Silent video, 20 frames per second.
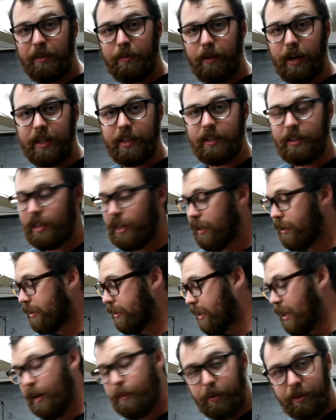regulator,
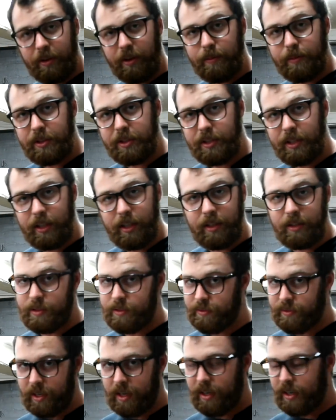came with our machines,
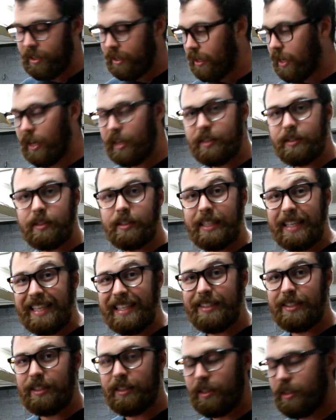very nice and
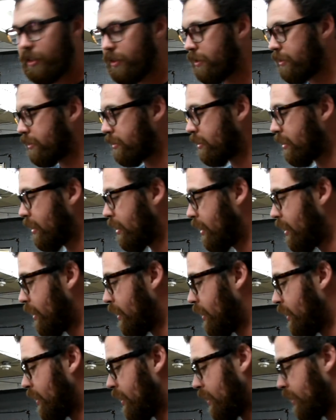easy to use.
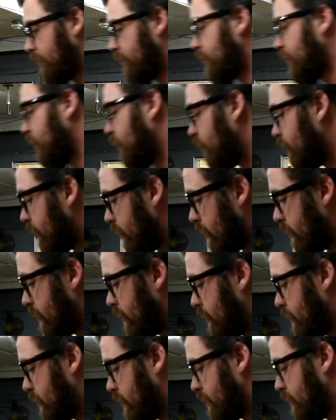So
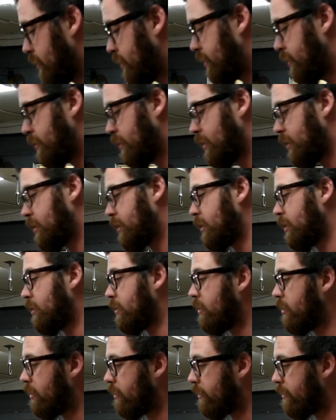what you want to do,